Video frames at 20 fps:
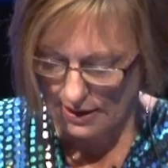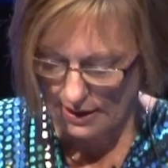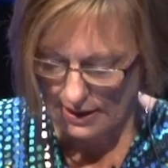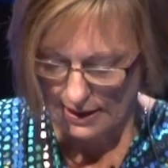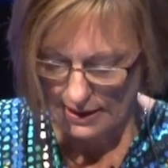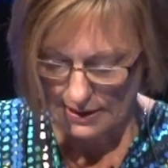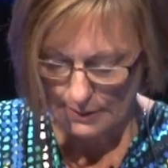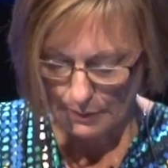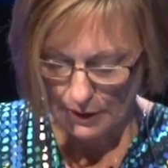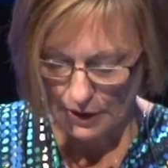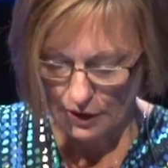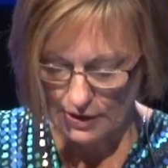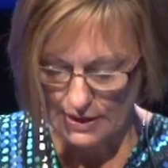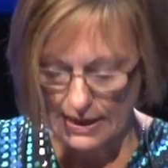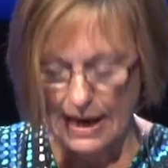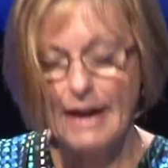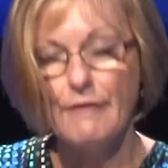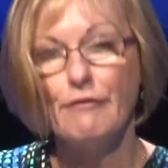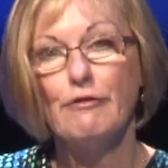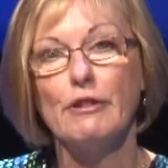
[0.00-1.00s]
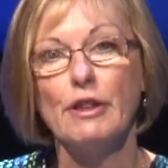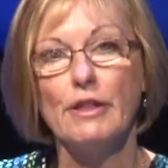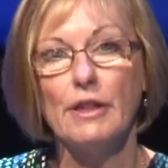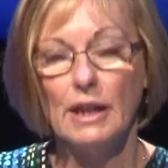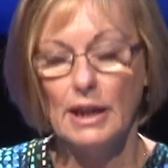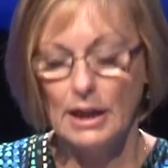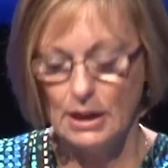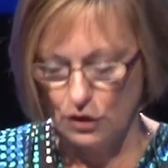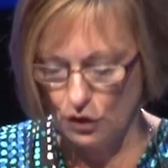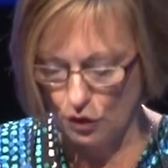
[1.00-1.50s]
is because
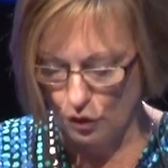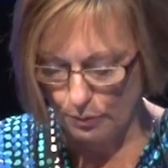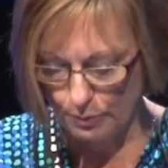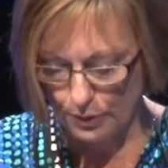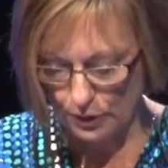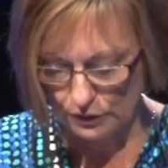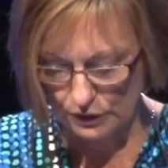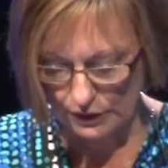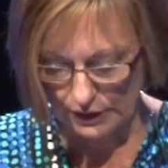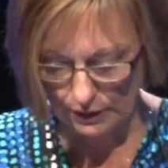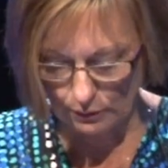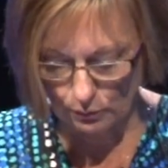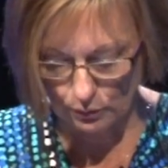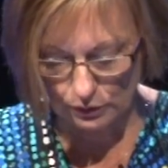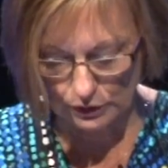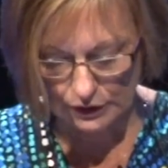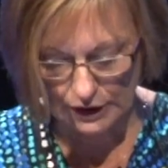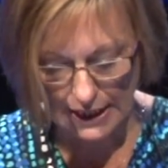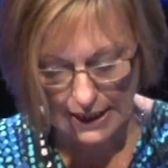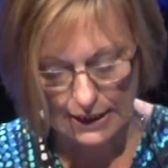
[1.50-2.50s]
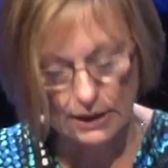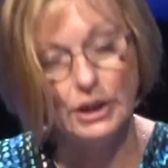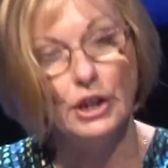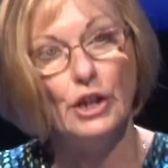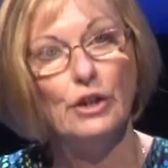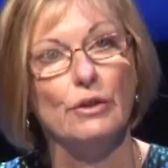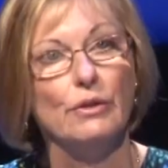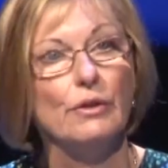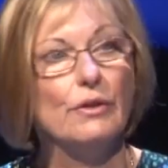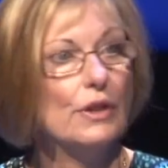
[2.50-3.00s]
everything in your body will tell
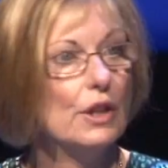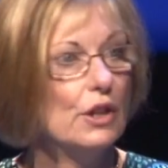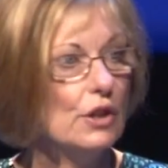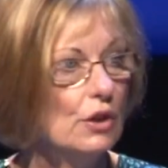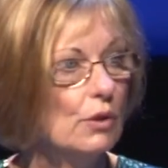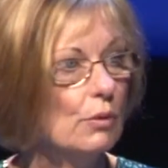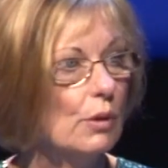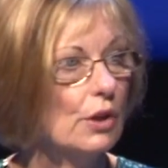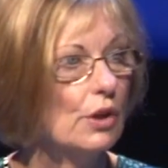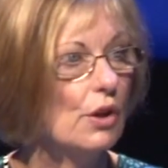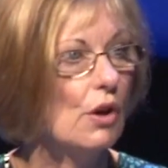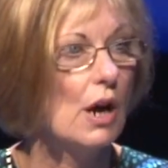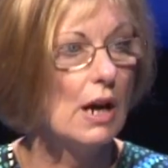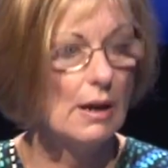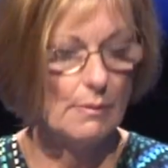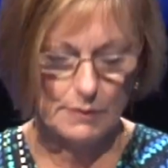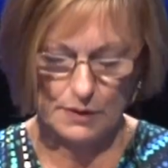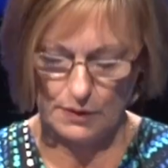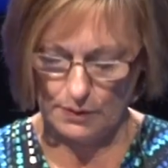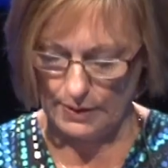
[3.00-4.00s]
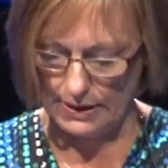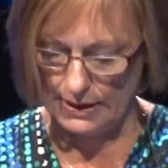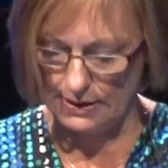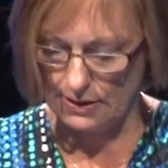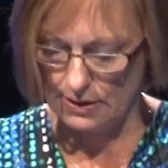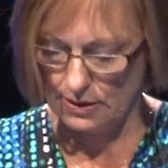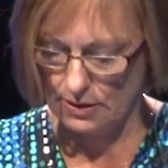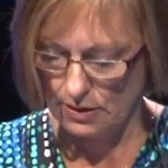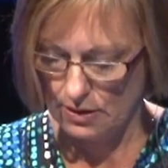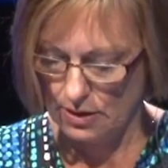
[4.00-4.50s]
you that you are not up to
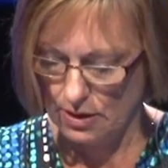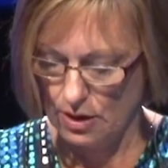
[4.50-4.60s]
it,